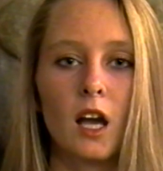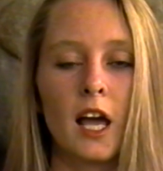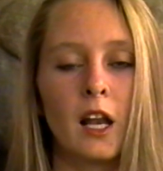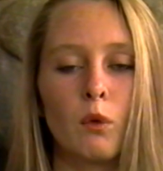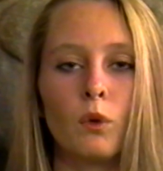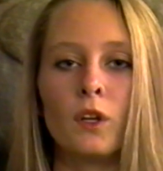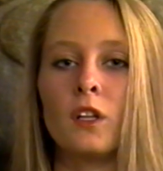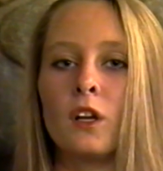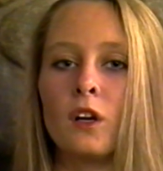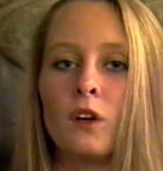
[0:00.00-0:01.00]
And I really
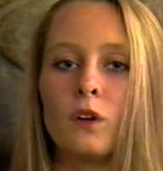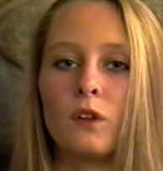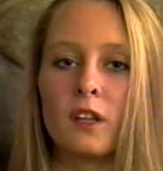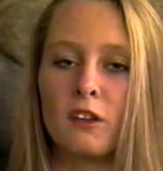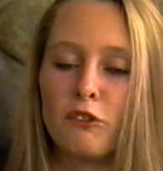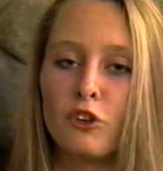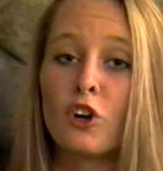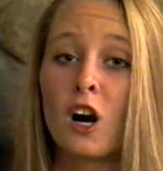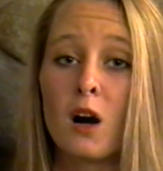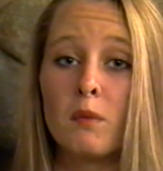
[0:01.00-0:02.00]
know that if you
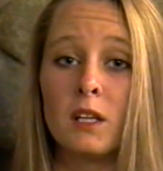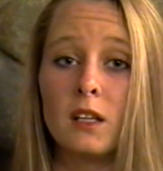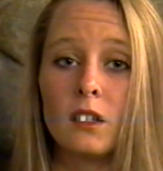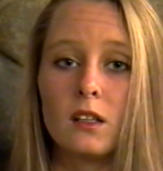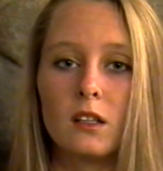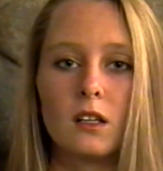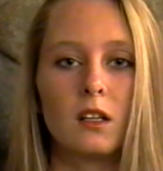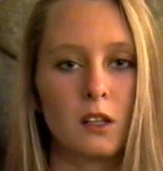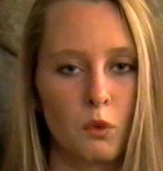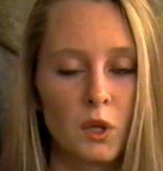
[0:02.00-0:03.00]
call me,
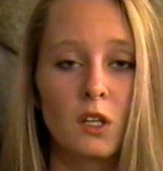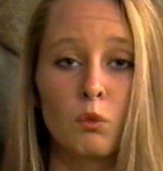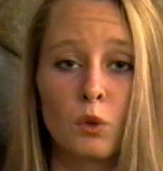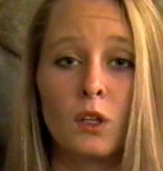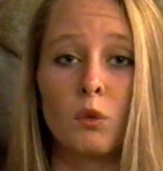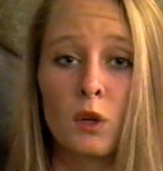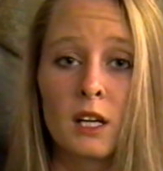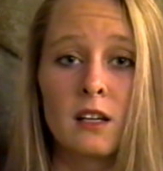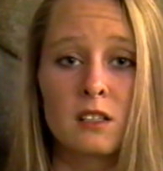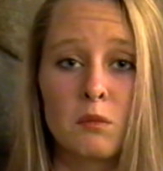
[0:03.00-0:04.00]
that we can really
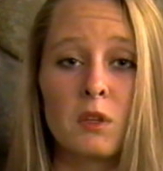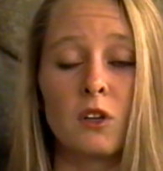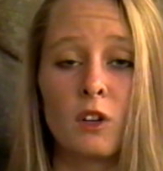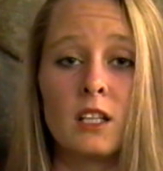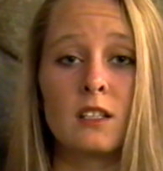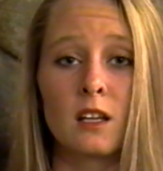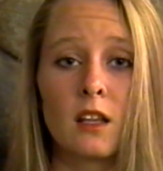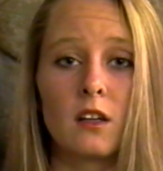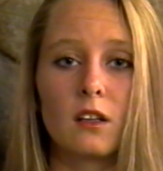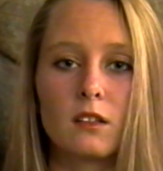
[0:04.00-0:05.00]
work out something great
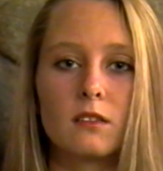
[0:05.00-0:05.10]
together.